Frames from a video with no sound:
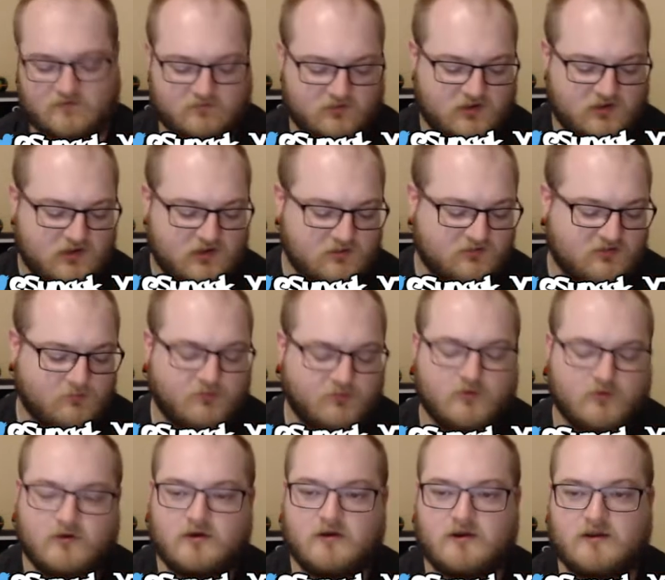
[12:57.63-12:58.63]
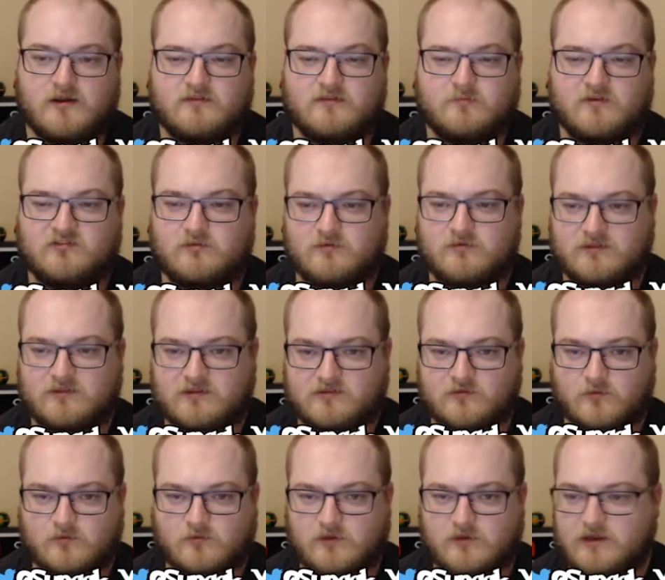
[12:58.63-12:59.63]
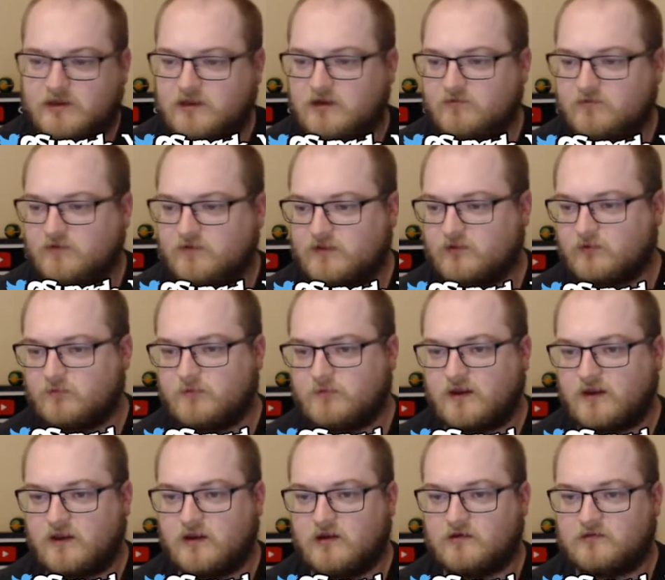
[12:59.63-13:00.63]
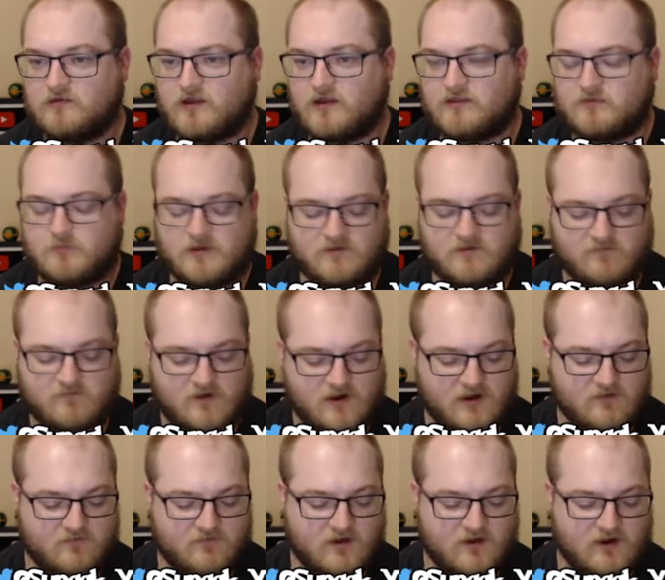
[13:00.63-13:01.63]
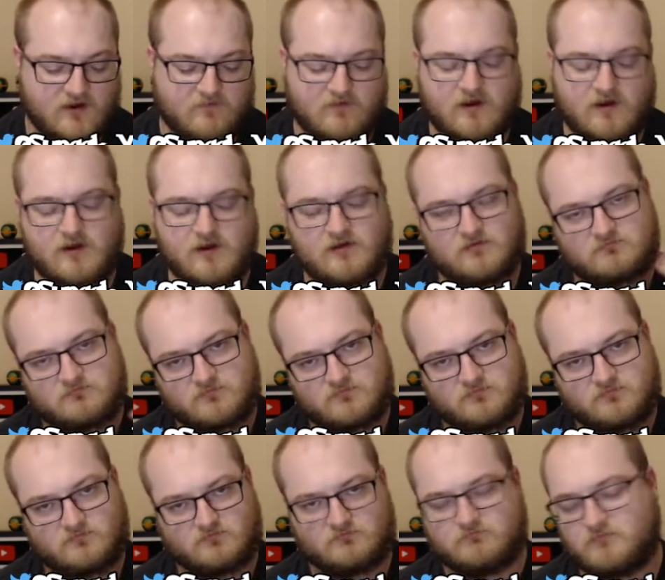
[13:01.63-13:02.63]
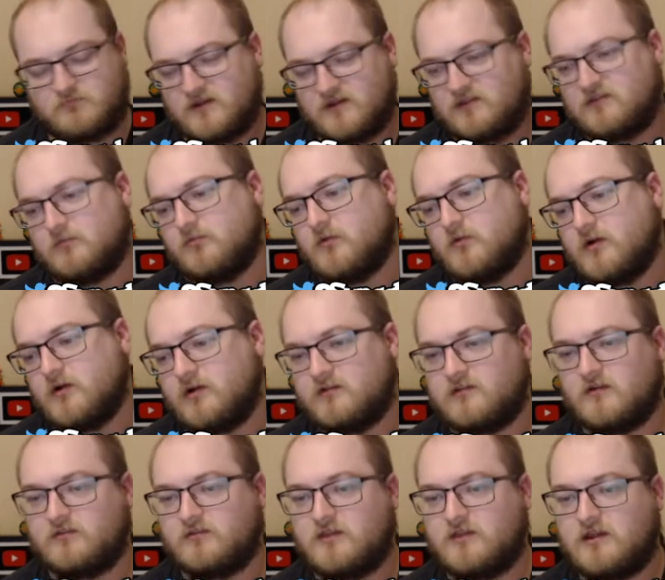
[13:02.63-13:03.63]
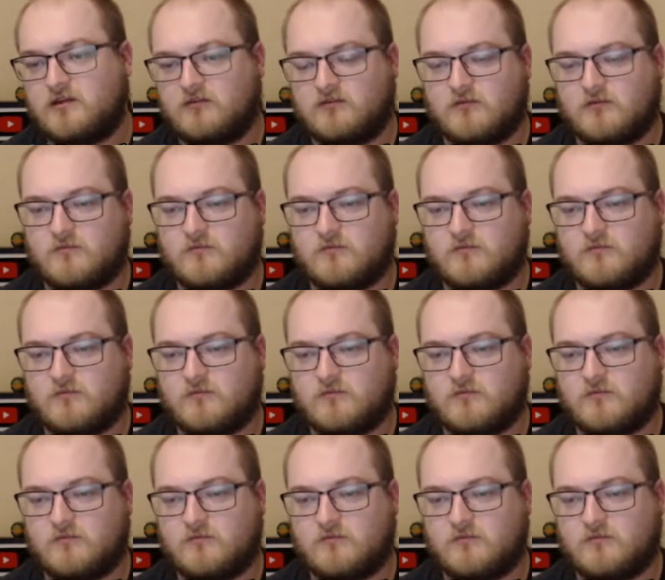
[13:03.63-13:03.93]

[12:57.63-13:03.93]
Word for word: huge supporter, especially with the Soul Link and everything with Beagers. It's been a very, very, very big support. So thank you so